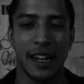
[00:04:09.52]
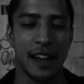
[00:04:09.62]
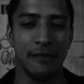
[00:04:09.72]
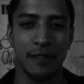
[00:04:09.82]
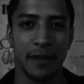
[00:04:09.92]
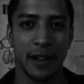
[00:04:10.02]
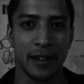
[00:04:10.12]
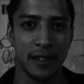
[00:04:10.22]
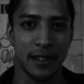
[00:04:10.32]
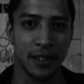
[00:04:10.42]
every
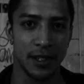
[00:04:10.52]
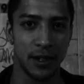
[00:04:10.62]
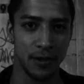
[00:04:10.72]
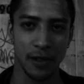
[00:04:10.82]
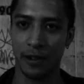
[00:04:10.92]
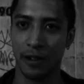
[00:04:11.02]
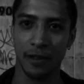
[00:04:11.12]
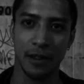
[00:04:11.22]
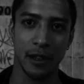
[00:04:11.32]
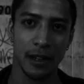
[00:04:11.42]
band is just doing their
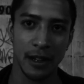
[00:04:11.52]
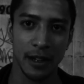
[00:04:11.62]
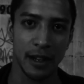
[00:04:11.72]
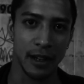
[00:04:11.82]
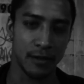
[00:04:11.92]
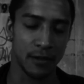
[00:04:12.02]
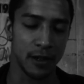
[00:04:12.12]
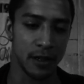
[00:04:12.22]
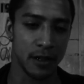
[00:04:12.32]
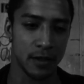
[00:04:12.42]
own thing, and
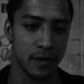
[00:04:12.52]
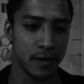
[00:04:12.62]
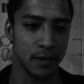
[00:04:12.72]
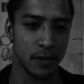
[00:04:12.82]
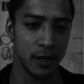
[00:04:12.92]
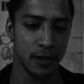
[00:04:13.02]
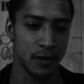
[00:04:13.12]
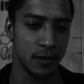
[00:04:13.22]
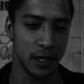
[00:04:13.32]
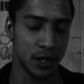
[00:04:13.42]

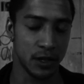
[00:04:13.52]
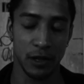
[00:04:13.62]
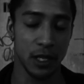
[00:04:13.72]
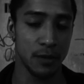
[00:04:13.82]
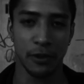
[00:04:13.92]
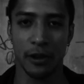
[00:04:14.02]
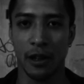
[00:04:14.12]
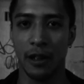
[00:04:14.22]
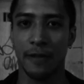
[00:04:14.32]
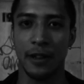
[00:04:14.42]
we support
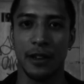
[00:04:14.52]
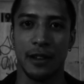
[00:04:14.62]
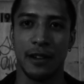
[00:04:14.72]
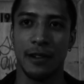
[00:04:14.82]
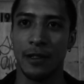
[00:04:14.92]
all of it, you know.